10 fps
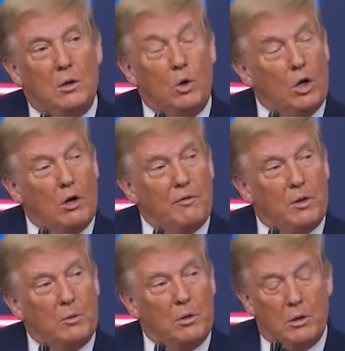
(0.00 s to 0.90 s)
all over
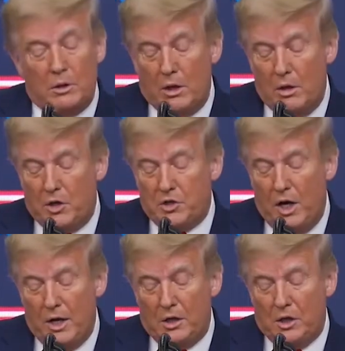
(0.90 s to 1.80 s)
the world, and our
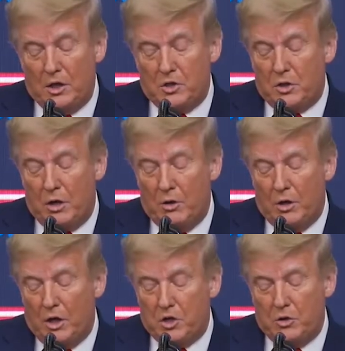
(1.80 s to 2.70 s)
scientists, our
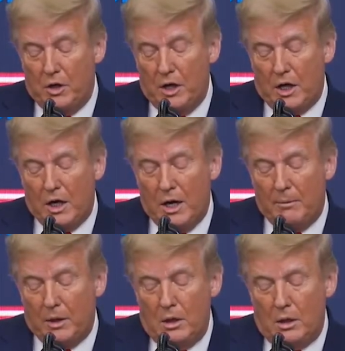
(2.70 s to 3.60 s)
industrial and
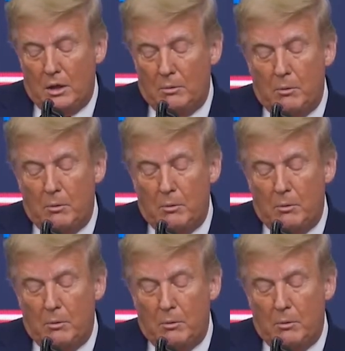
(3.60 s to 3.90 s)
economic uh,